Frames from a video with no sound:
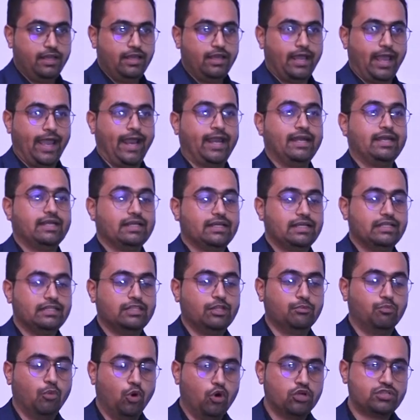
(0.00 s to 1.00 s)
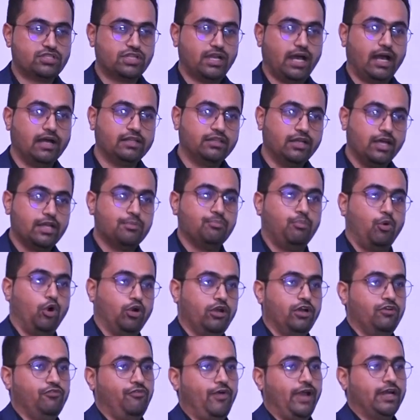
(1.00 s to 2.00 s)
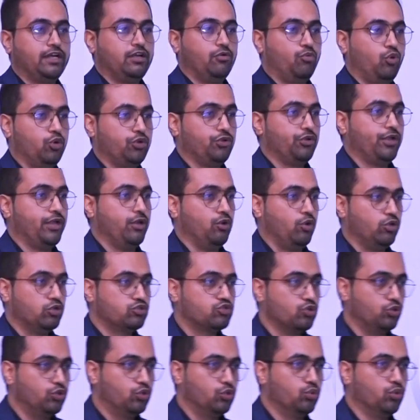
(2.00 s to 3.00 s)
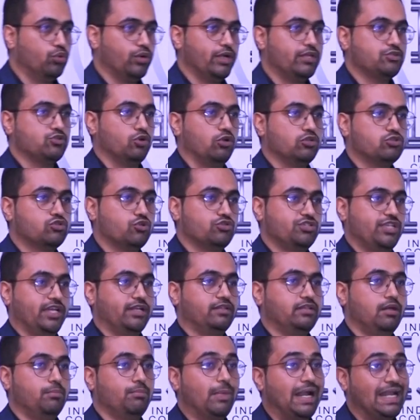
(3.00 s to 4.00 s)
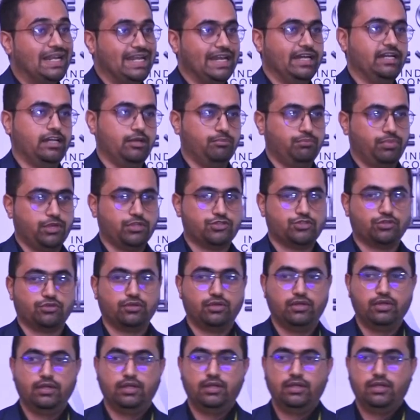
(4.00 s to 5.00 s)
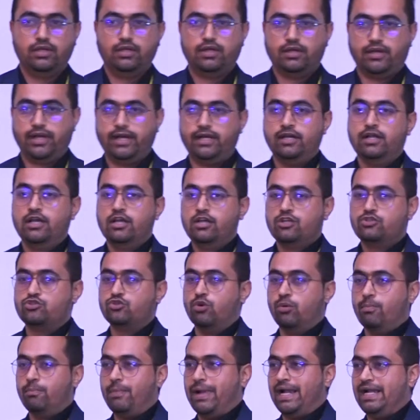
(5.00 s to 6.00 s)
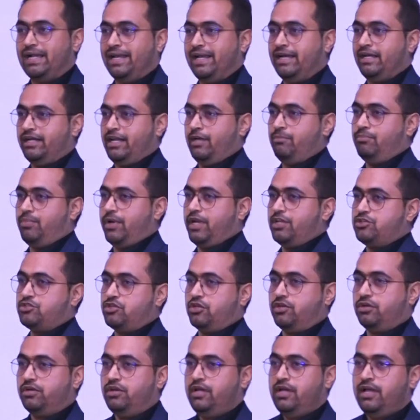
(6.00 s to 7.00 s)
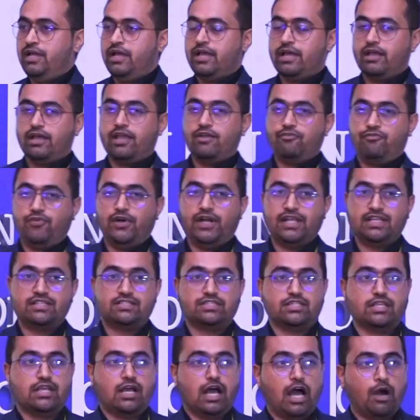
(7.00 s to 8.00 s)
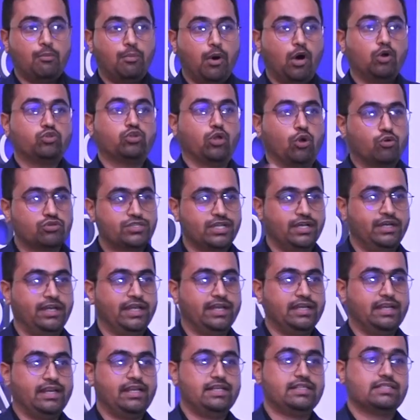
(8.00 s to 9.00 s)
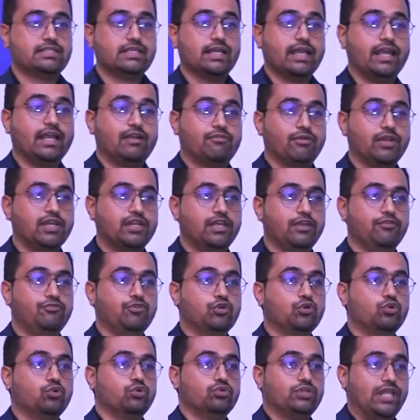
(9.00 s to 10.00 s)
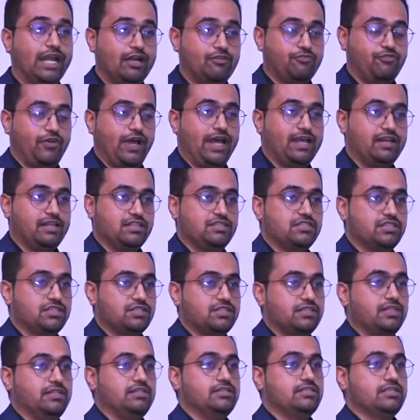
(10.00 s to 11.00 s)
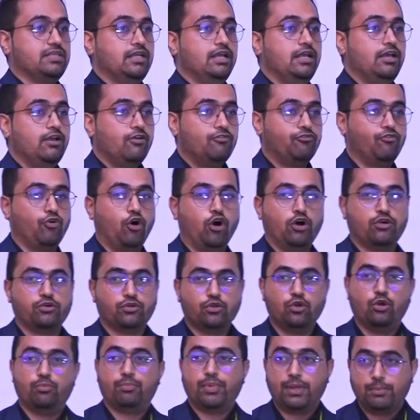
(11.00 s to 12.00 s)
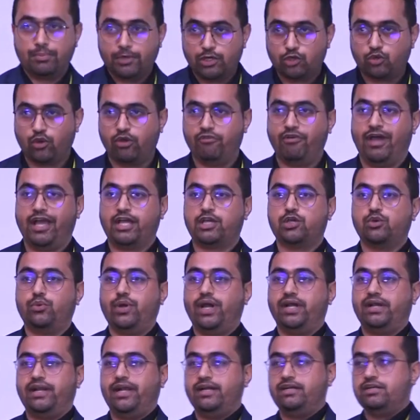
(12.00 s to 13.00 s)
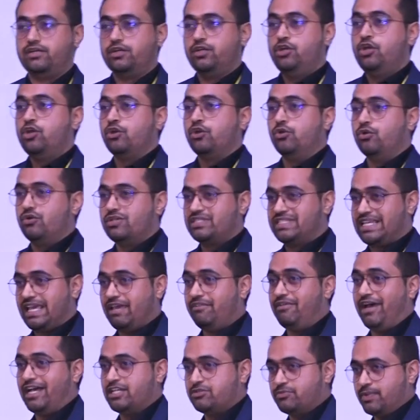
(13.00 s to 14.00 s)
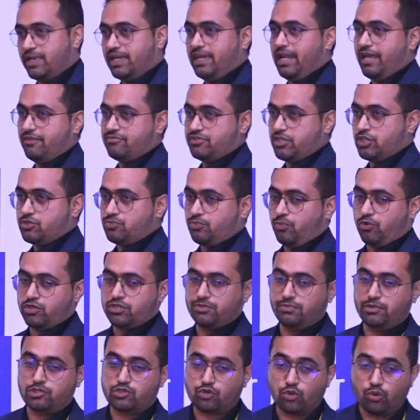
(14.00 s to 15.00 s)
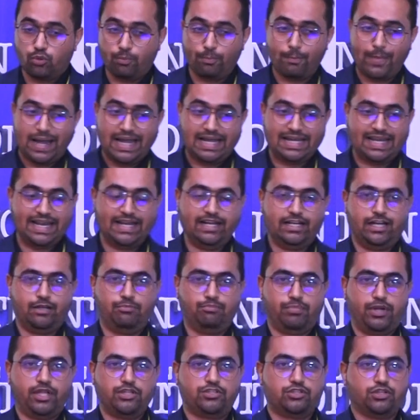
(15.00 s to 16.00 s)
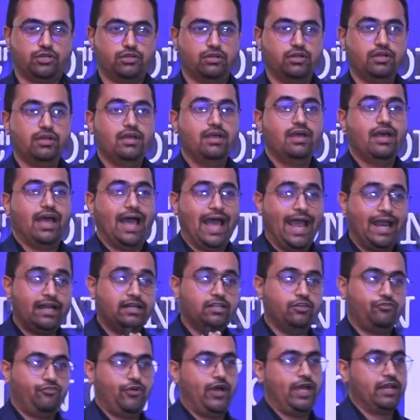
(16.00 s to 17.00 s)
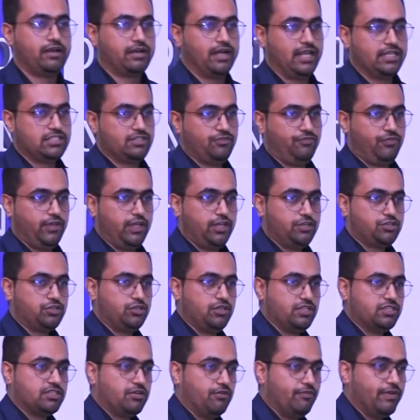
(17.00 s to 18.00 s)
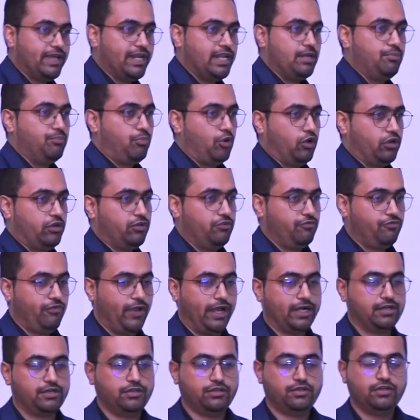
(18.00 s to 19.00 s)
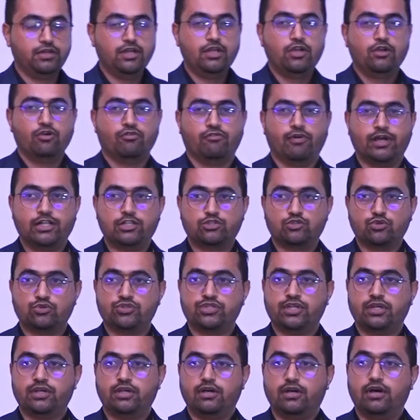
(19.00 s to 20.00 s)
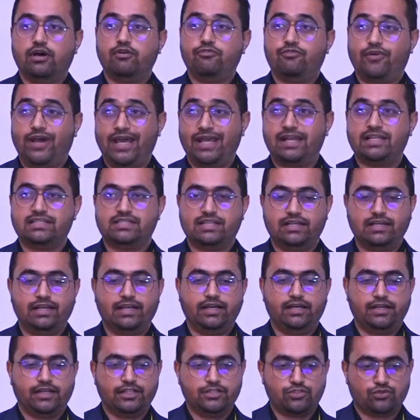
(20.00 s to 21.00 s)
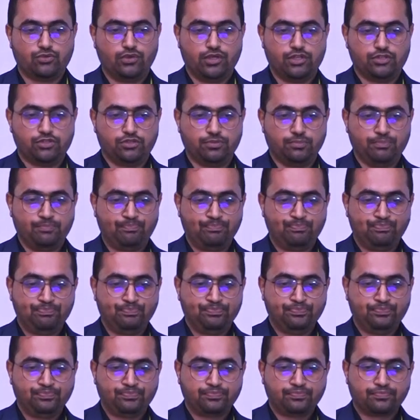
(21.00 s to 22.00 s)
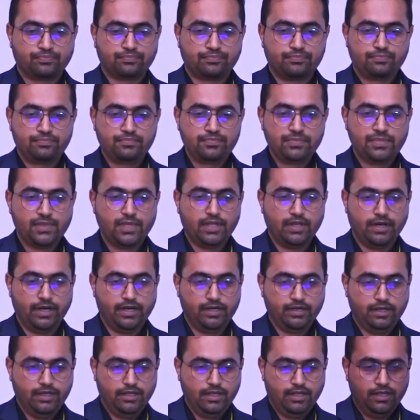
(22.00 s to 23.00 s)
And the most other important factor what you can also do is also check the melting temperature, right? So melting temperature, if it is above 1000 degrees, it will give you that fire resistance for people to evacuate and save as many lives as possible. So melting temperature and the fire classification is a very important factor while choosing a fire resilient insulation, right?